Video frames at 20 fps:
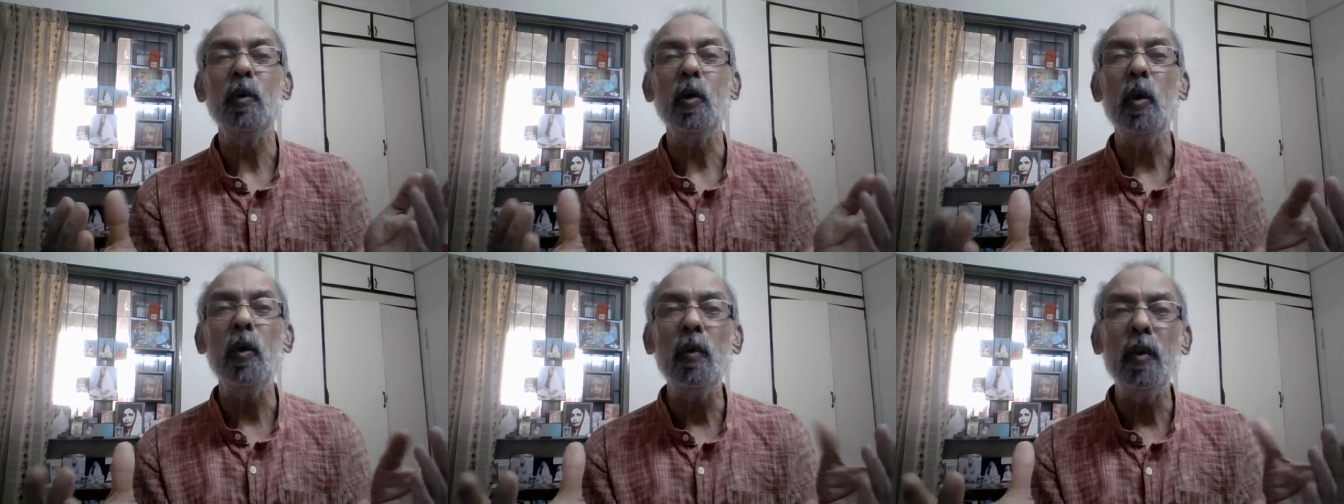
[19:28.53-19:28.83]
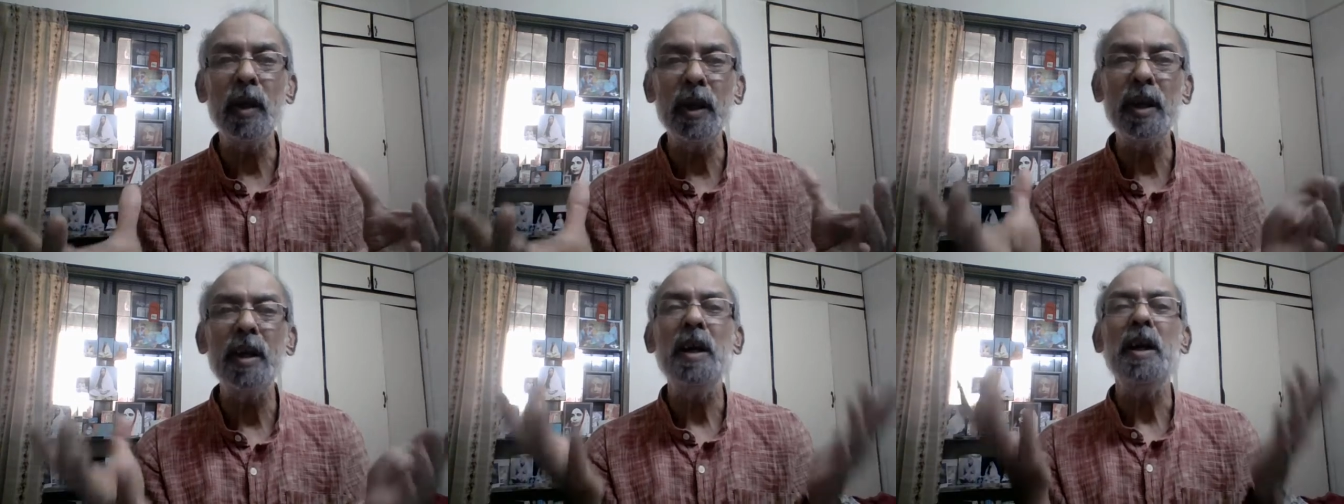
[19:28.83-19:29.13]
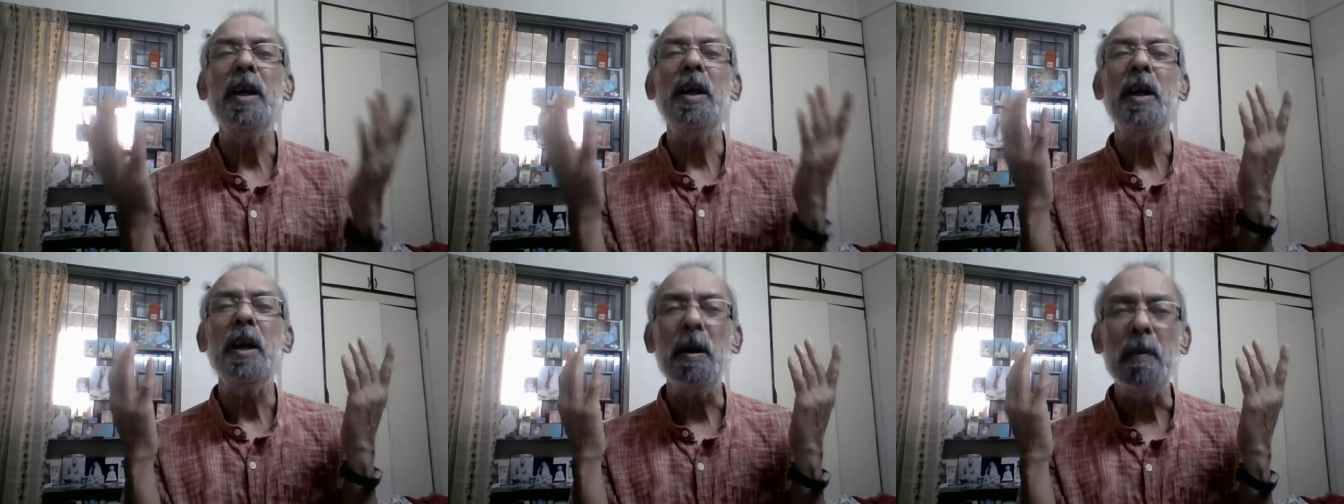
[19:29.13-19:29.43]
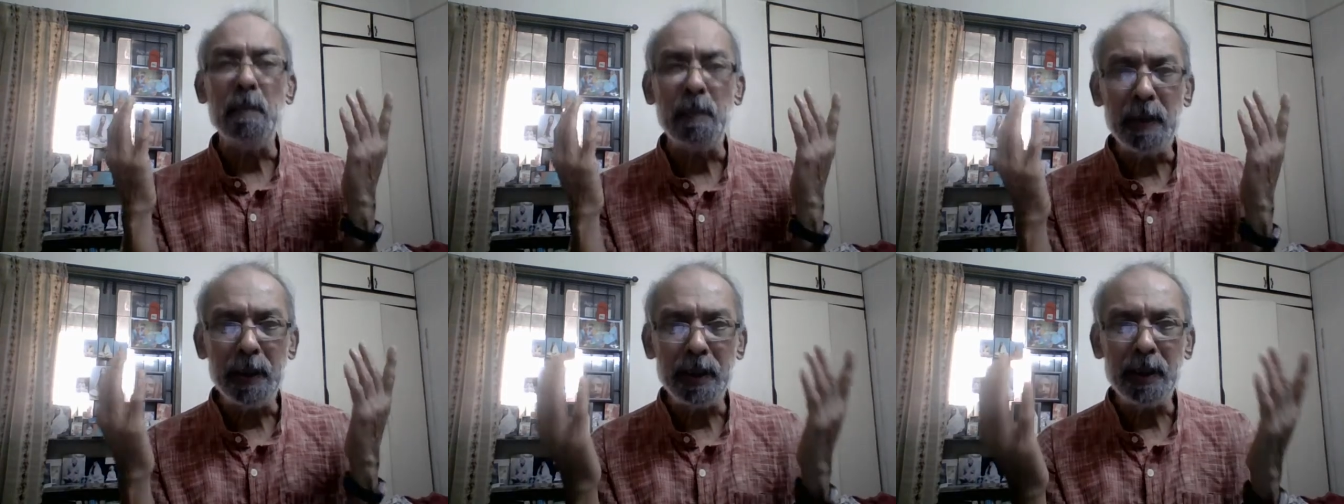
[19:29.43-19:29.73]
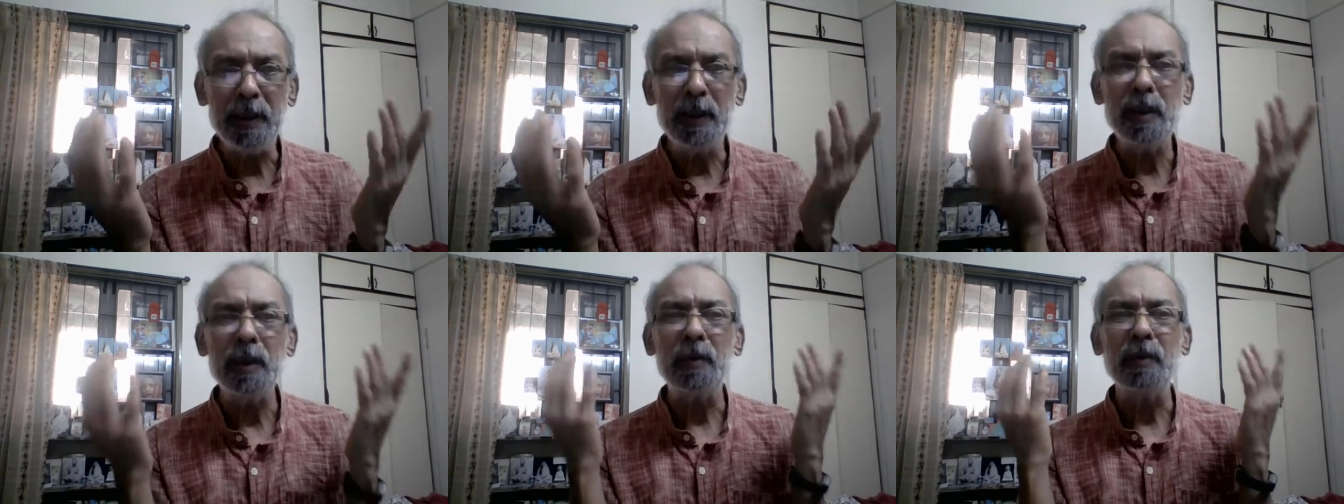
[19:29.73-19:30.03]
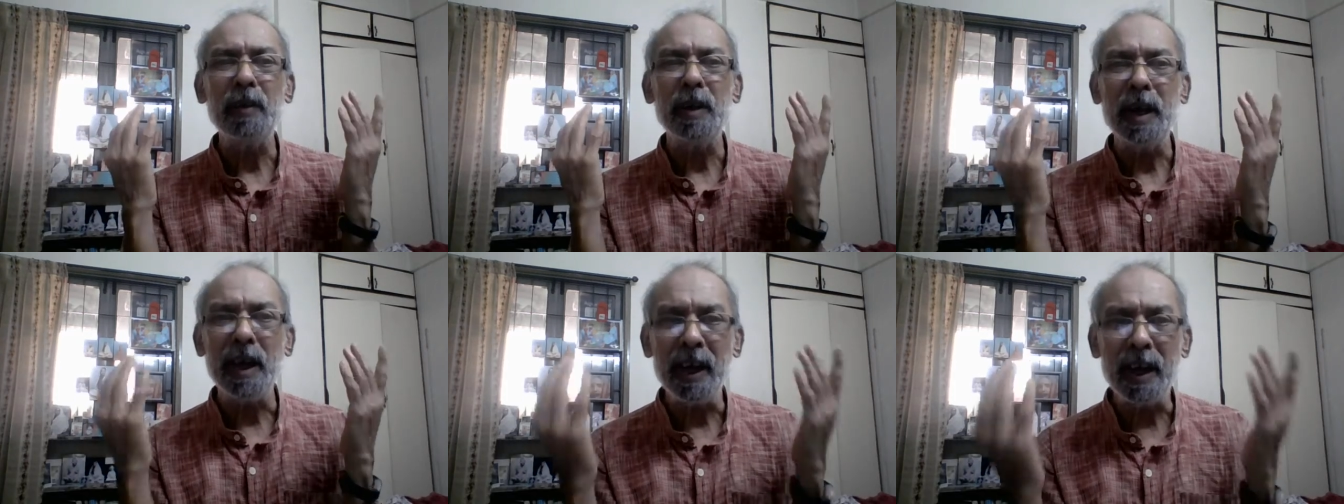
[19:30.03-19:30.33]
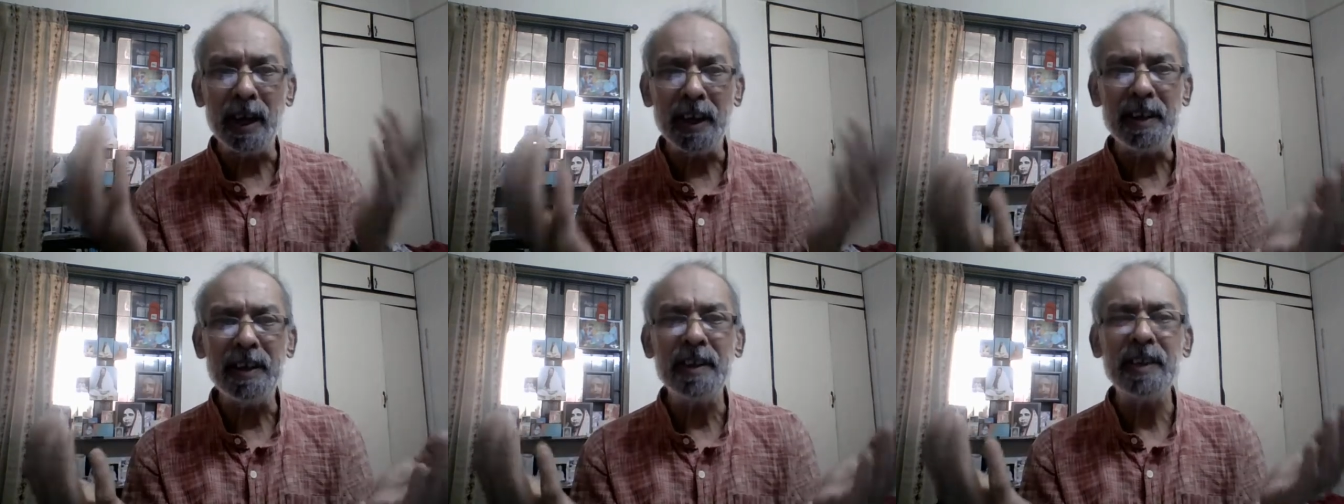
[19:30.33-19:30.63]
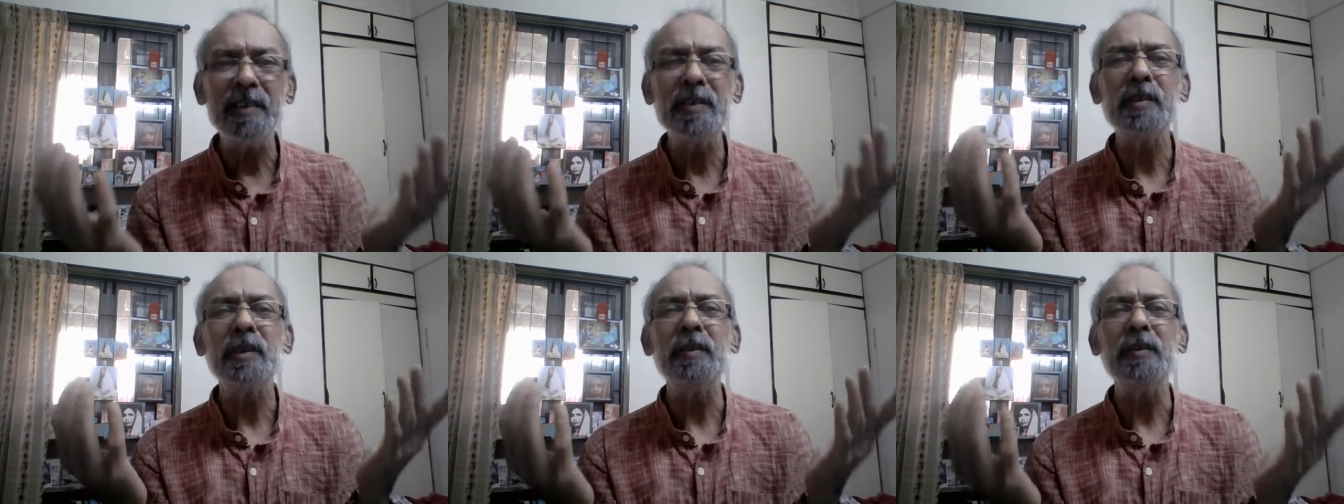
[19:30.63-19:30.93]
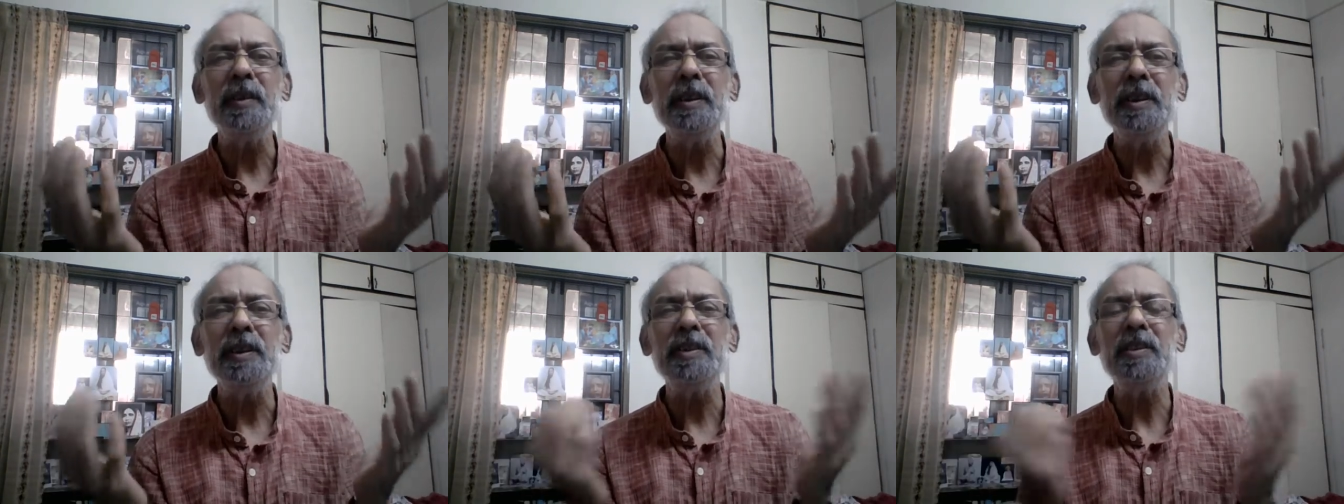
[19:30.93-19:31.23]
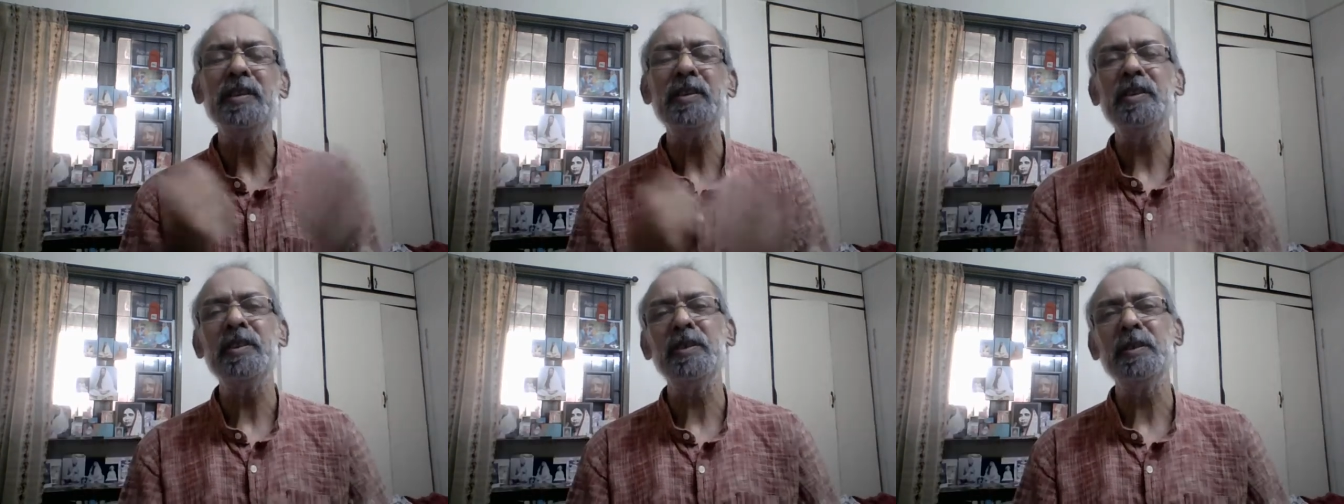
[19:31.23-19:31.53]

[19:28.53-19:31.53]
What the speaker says: over a period of hundreds of years?